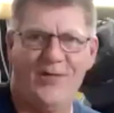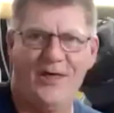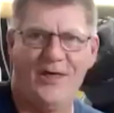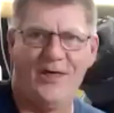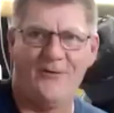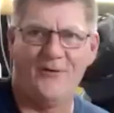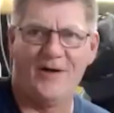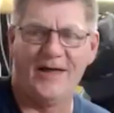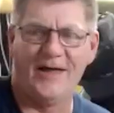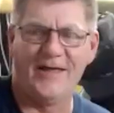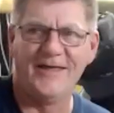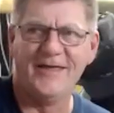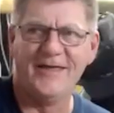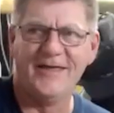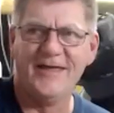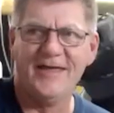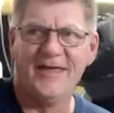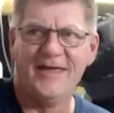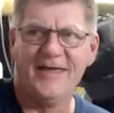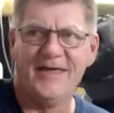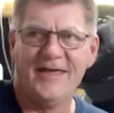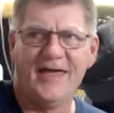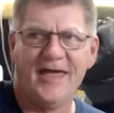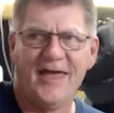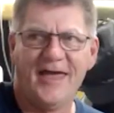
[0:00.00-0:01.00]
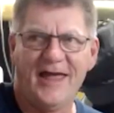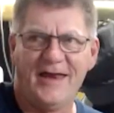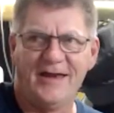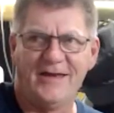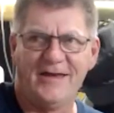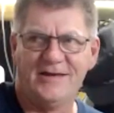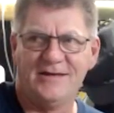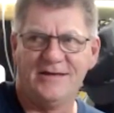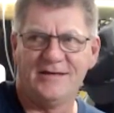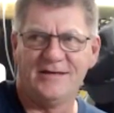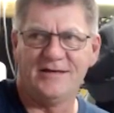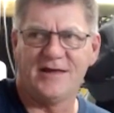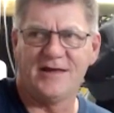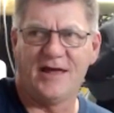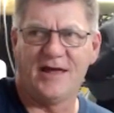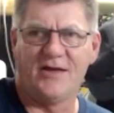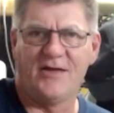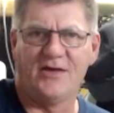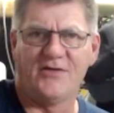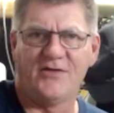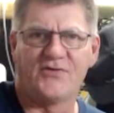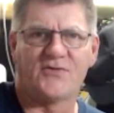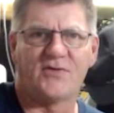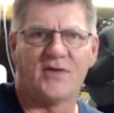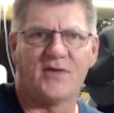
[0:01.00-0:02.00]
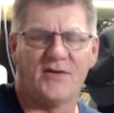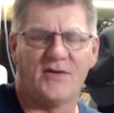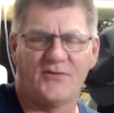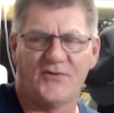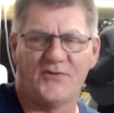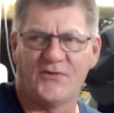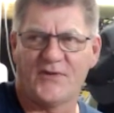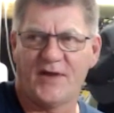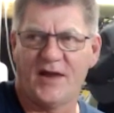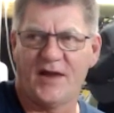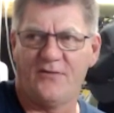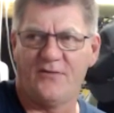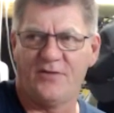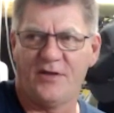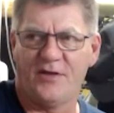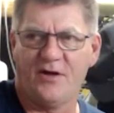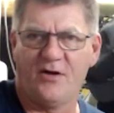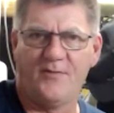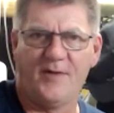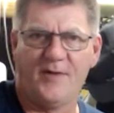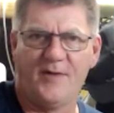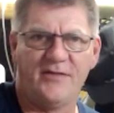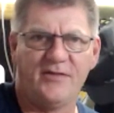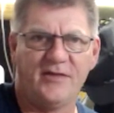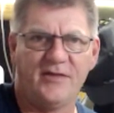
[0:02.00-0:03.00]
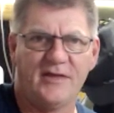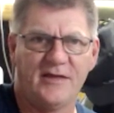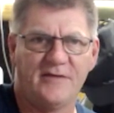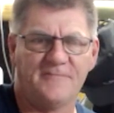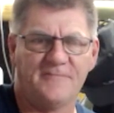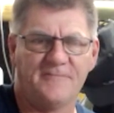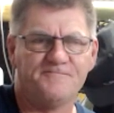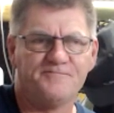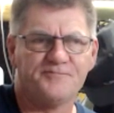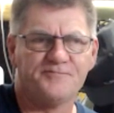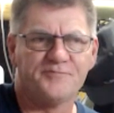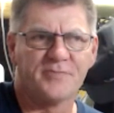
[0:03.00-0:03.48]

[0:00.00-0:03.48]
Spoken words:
that way. And it's, as you were saying, the old mate there,